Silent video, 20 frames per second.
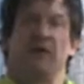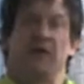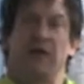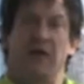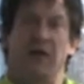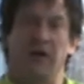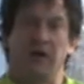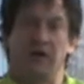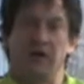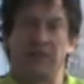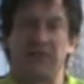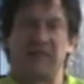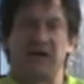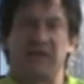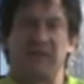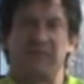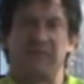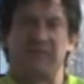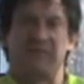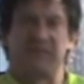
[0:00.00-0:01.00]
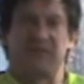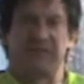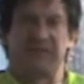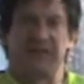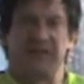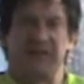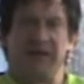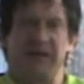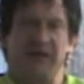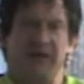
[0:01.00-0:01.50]
Hello, I'm Tom
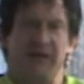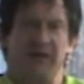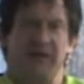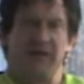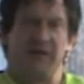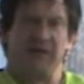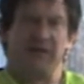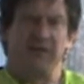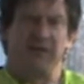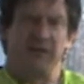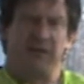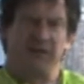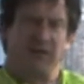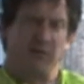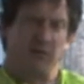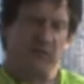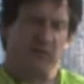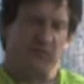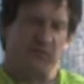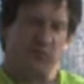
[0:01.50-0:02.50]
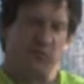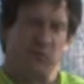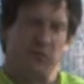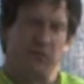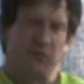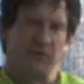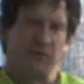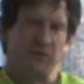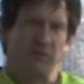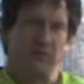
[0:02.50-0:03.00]
Leszewski. I work for
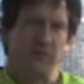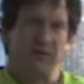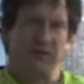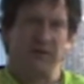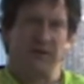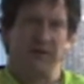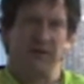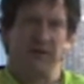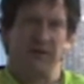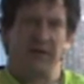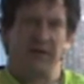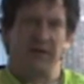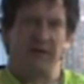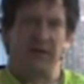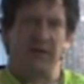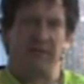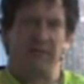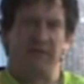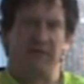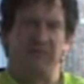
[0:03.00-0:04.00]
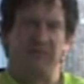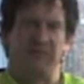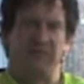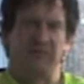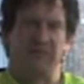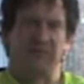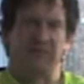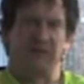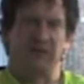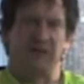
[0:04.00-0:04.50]
Oracle, and I've been
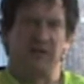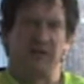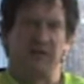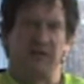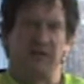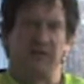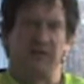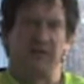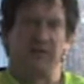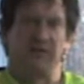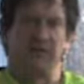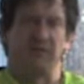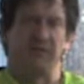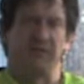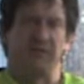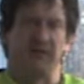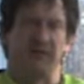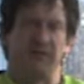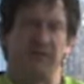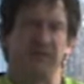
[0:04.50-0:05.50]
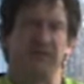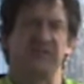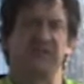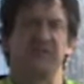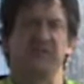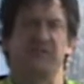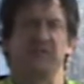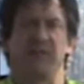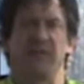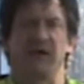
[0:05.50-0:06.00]
focused a lot on
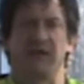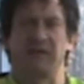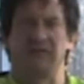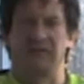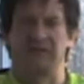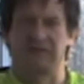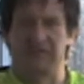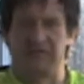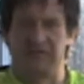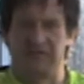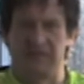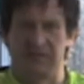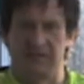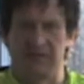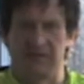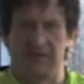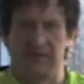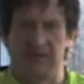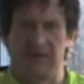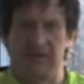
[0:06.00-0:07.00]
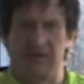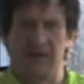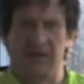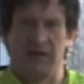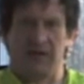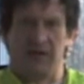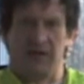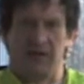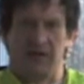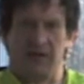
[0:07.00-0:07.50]
migrations and modernization.
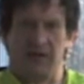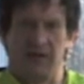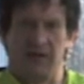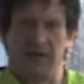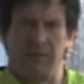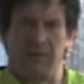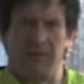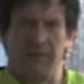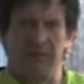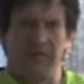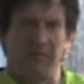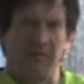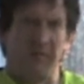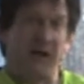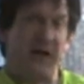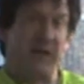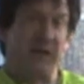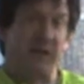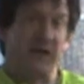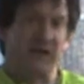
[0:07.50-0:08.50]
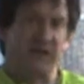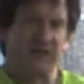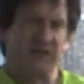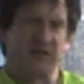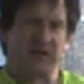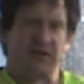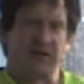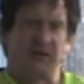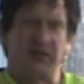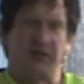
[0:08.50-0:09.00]
I have a Migrating to
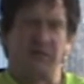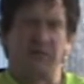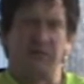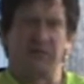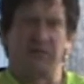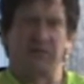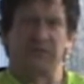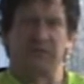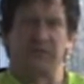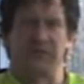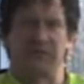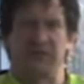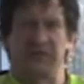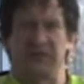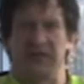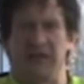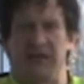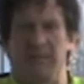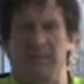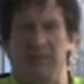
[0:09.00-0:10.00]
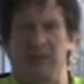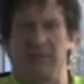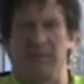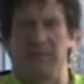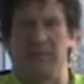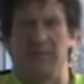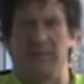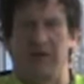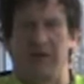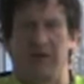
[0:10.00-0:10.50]
the Cloud book that just came
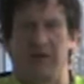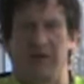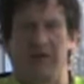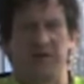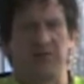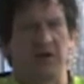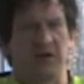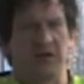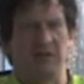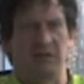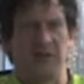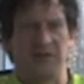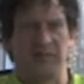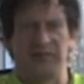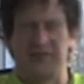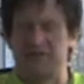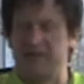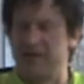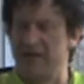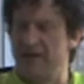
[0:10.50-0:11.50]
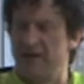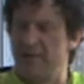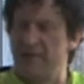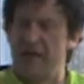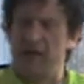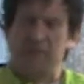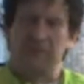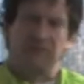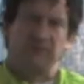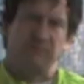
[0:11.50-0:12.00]
out, but I want to talk a little bit today
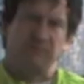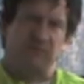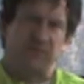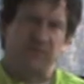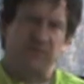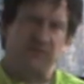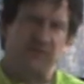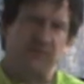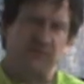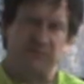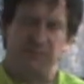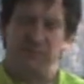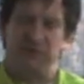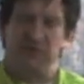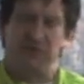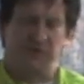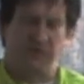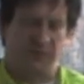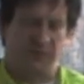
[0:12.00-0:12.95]
about my first book,